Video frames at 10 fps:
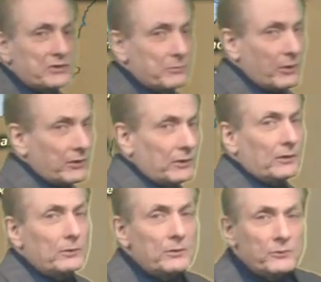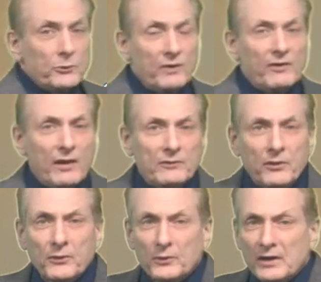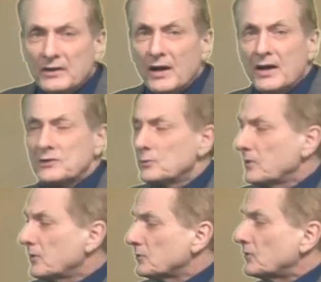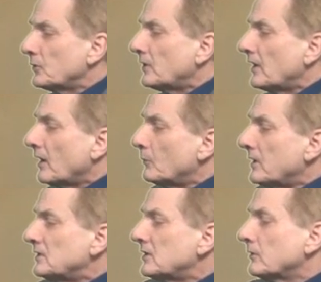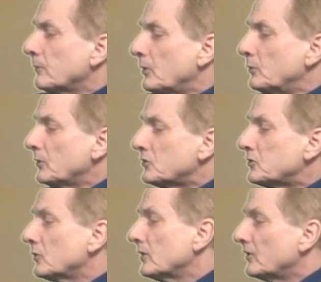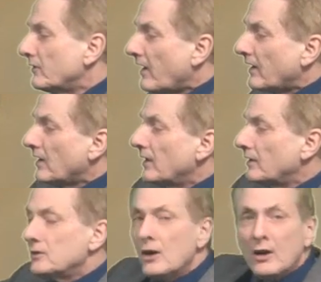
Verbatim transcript: tomorrow, 25 to 30 knots with those 30-knot winds here from the North Shore and Nunivak Island.